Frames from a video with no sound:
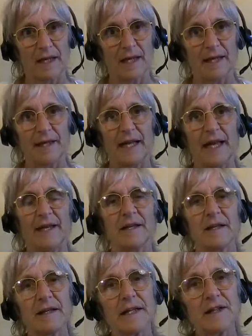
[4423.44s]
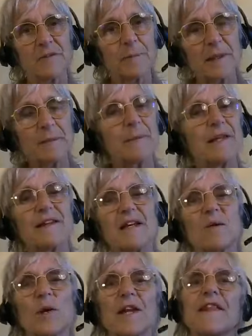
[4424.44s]
and then there's being
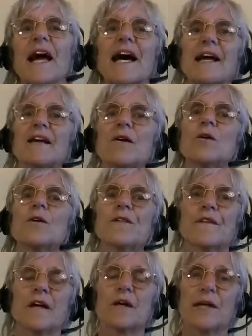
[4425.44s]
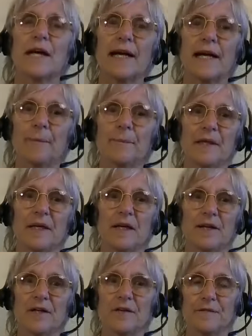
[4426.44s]
busy with that also there can be a
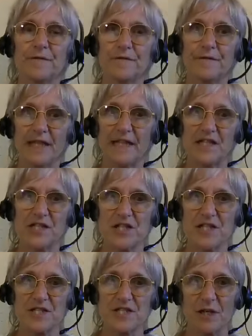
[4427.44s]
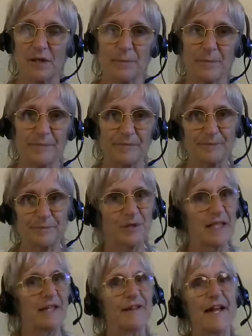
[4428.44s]
lot of energy to
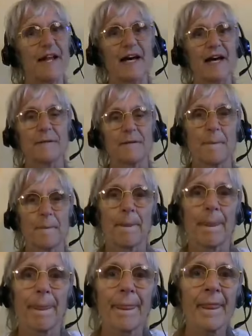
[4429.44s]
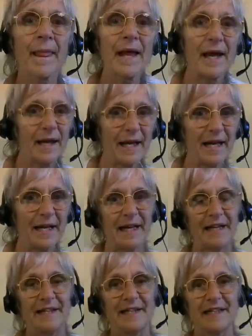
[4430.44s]
put in that and
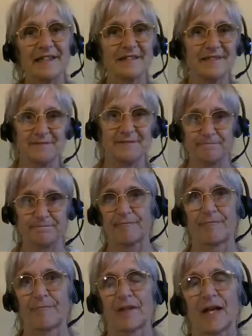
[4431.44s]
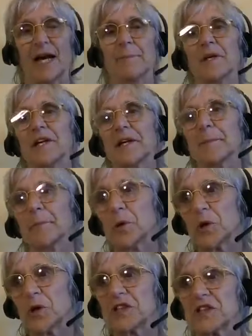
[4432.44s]
then there's I'm not
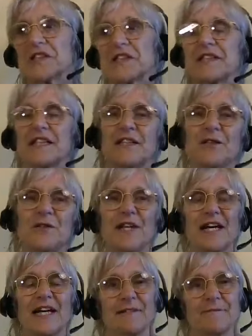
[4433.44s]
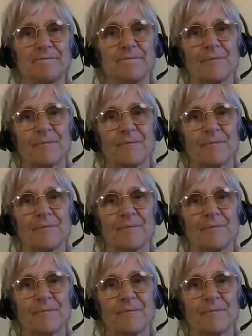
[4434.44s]
important and all that.